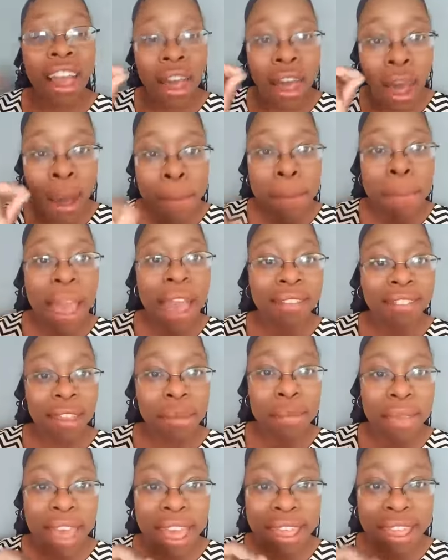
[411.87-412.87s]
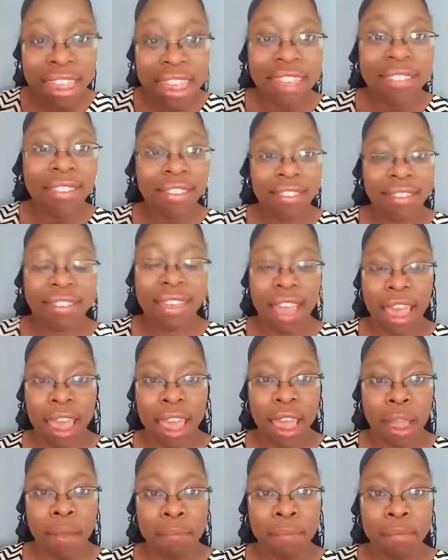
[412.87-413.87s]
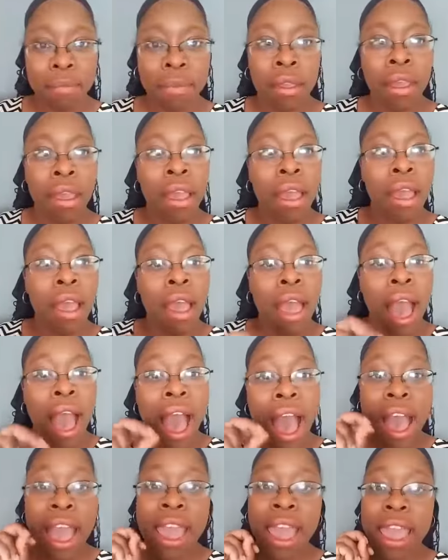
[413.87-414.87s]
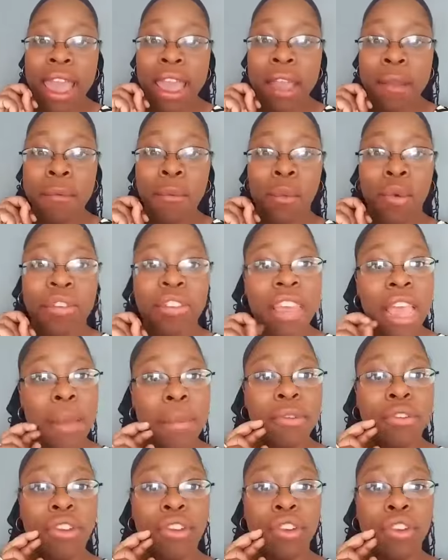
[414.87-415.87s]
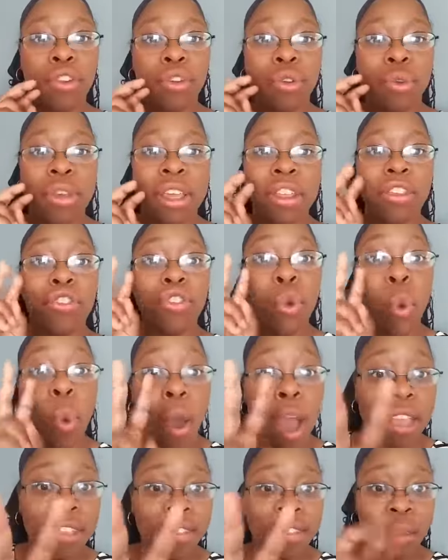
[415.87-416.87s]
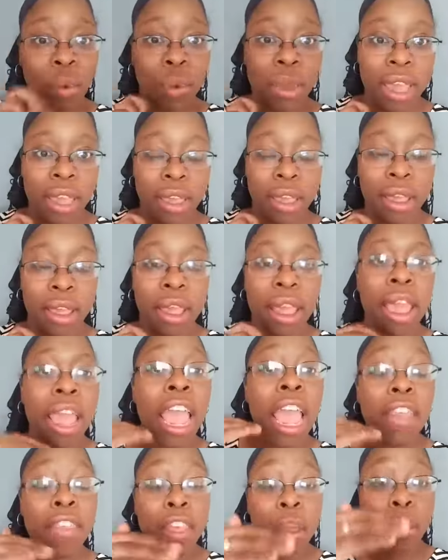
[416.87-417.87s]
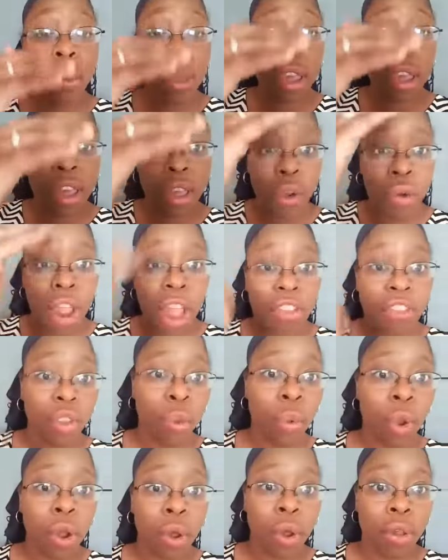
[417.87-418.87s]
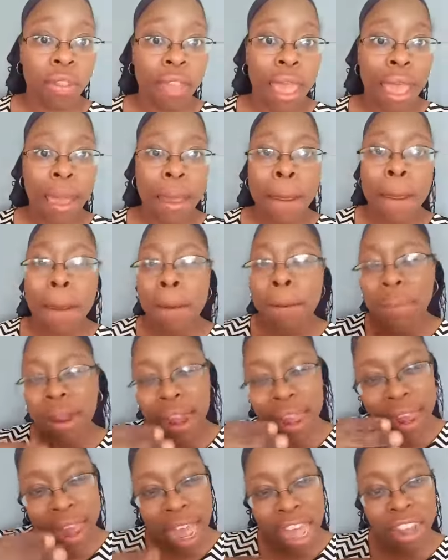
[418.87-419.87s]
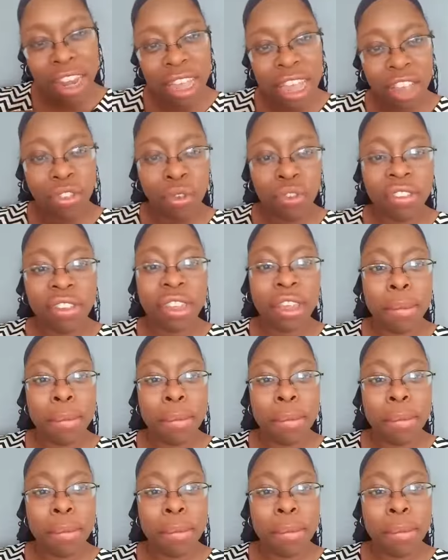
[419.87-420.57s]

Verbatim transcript: come back to me at least and say, I was able to do it twice a week. And then we can gradually work on that. But I got to get you to